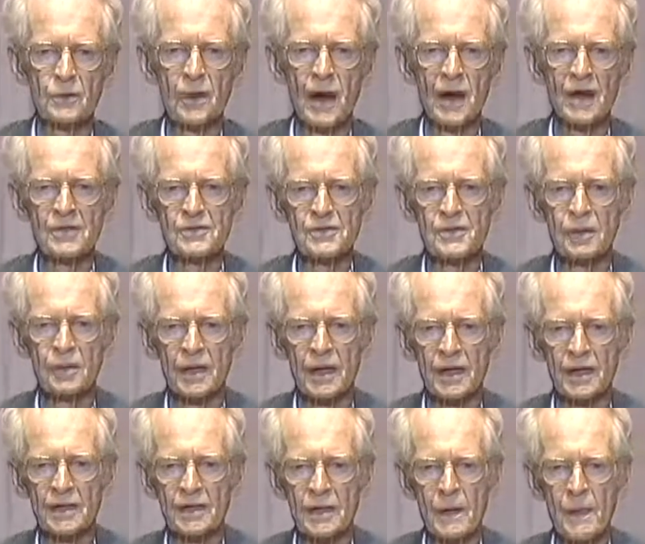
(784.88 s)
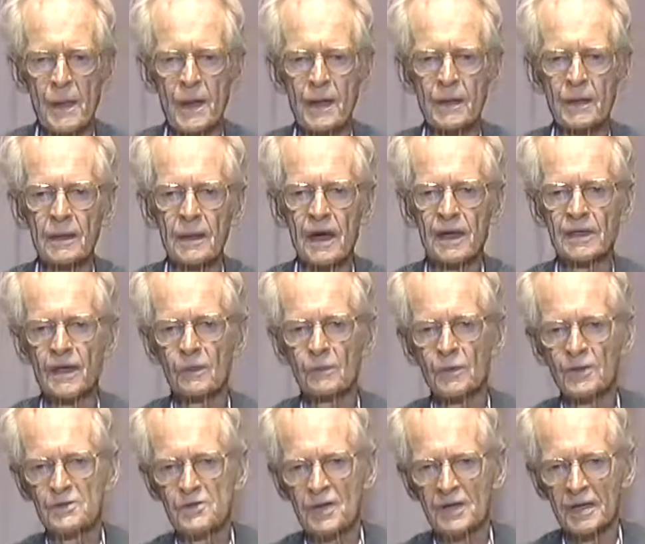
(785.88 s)
isolate an
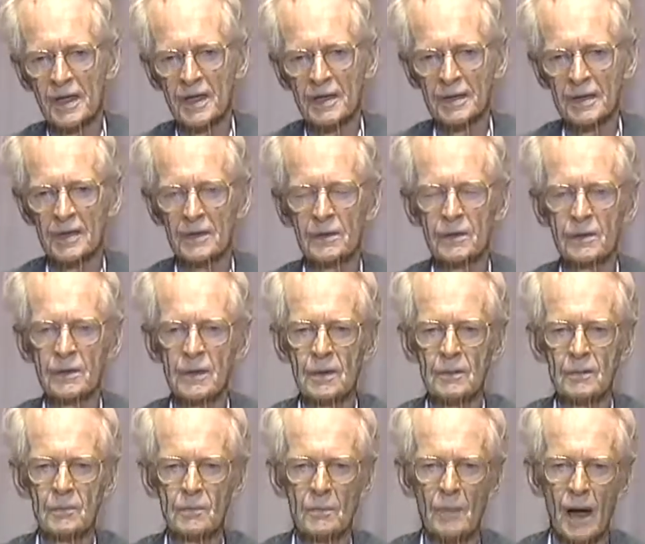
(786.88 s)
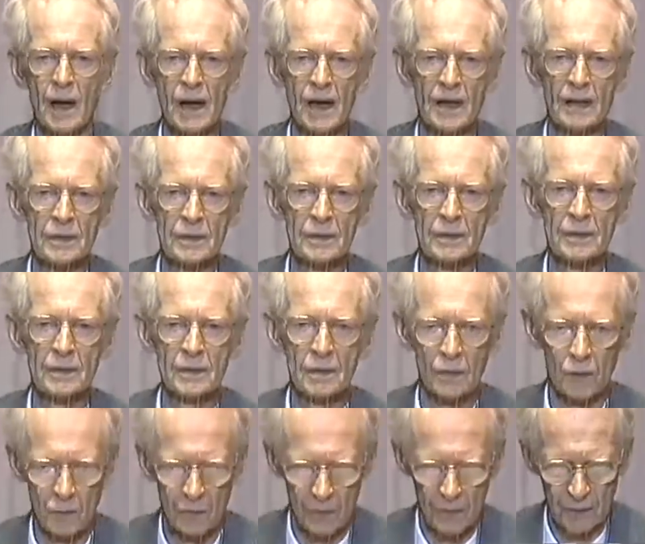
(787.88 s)
originating mind
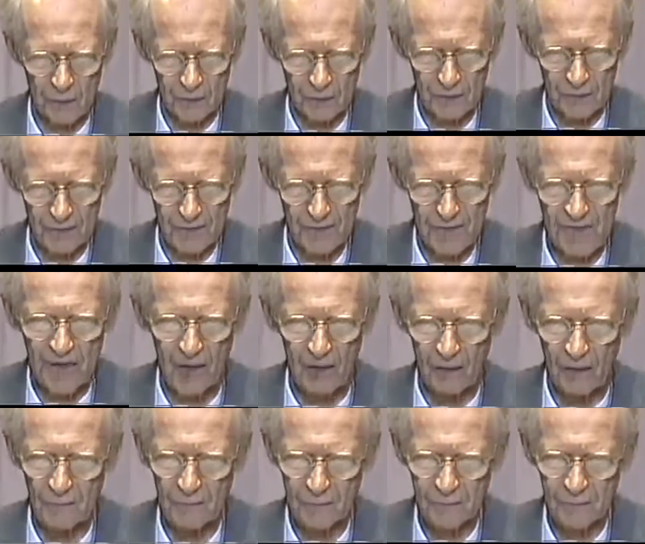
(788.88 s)
or self.